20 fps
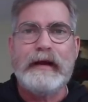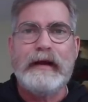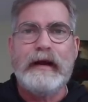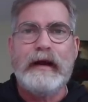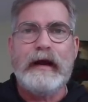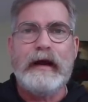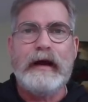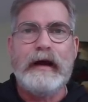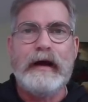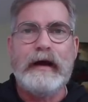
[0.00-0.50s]

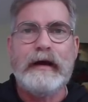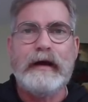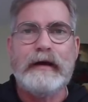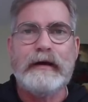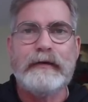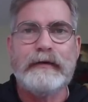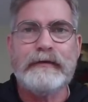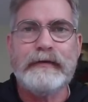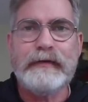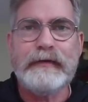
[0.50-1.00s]

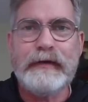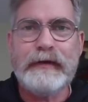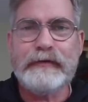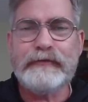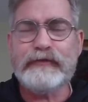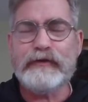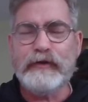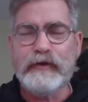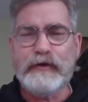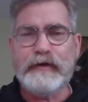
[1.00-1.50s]
Uh,
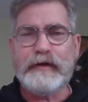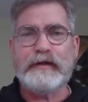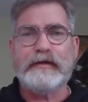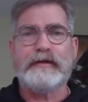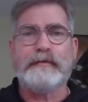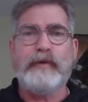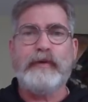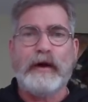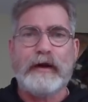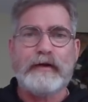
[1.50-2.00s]
excluding the
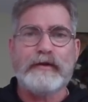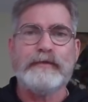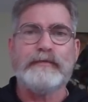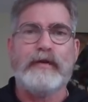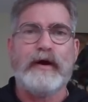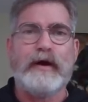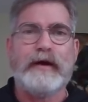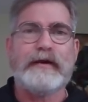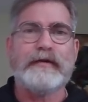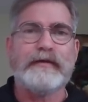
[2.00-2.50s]
part of the
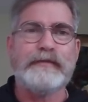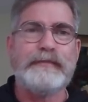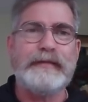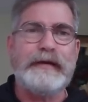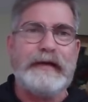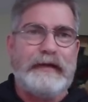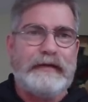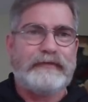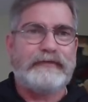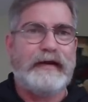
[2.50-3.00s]
mark of the
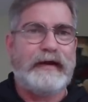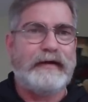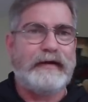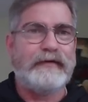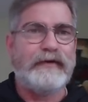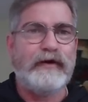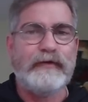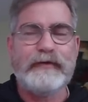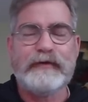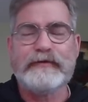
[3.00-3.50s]
beast. Now, I
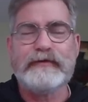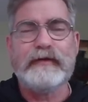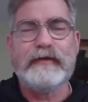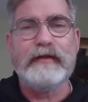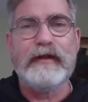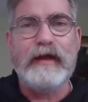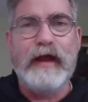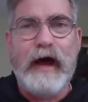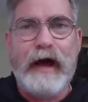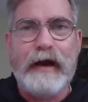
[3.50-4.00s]
know there's a
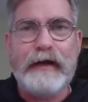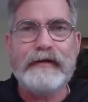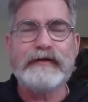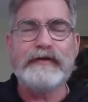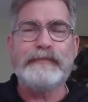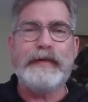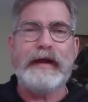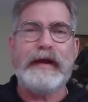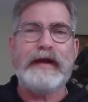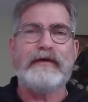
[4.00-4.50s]
lot of
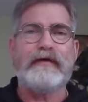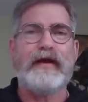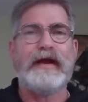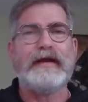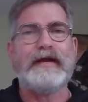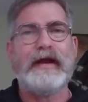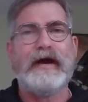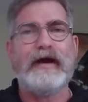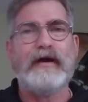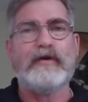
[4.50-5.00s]
debate right
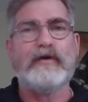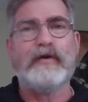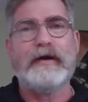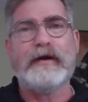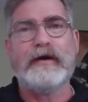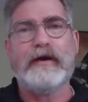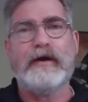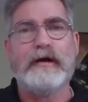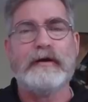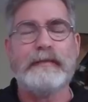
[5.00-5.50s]
now
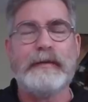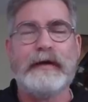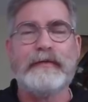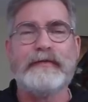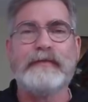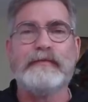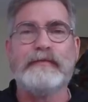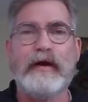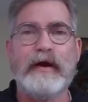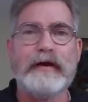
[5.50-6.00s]
going on about
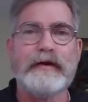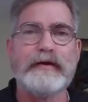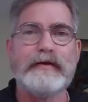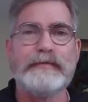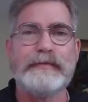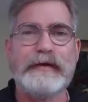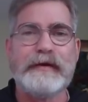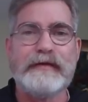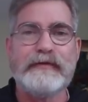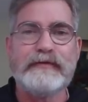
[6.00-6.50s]
the mark of the
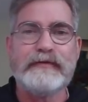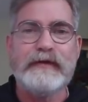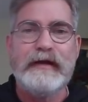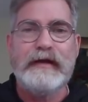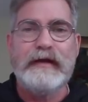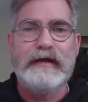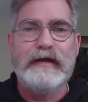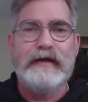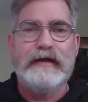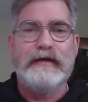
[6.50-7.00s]
beast
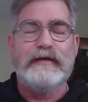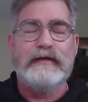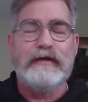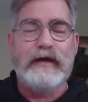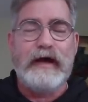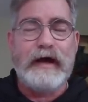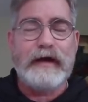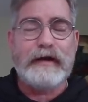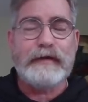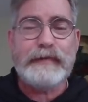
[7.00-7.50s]
a
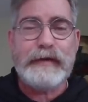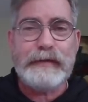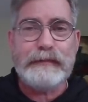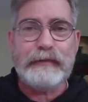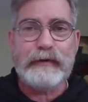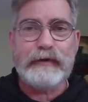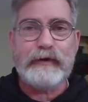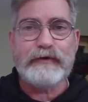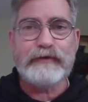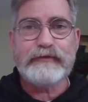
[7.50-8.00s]
lot of people
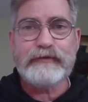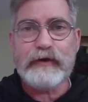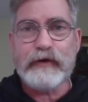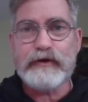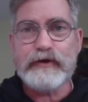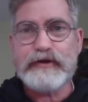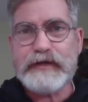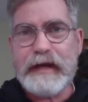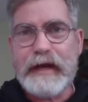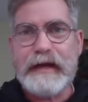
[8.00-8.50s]
are
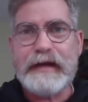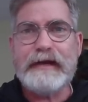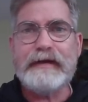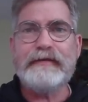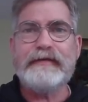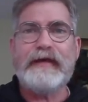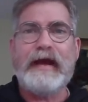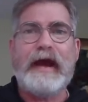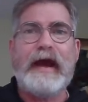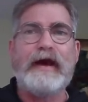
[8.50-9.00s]
associating
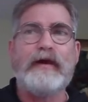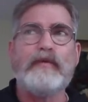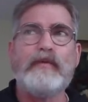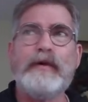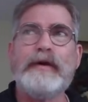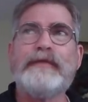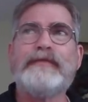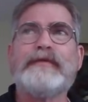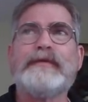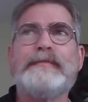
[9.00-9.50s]
that
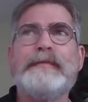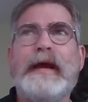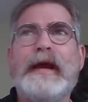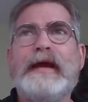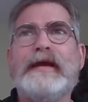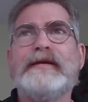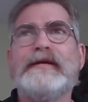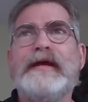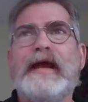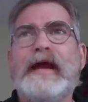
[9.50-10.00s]
with the
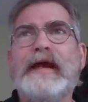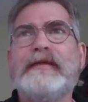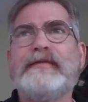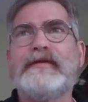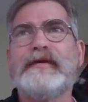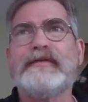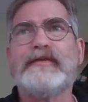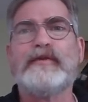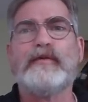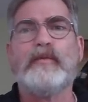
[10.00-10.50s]
mandate
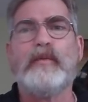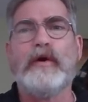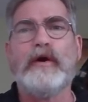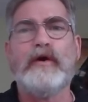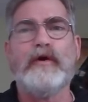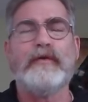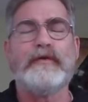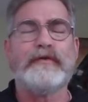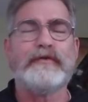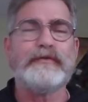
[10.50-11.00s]
that the
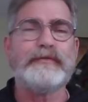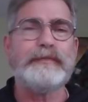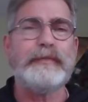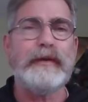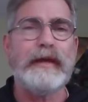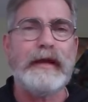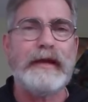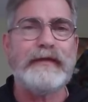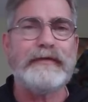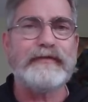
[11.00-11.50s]
world has
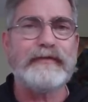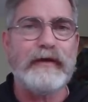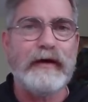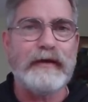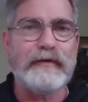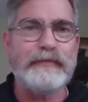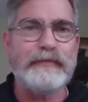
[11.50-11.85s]
placed on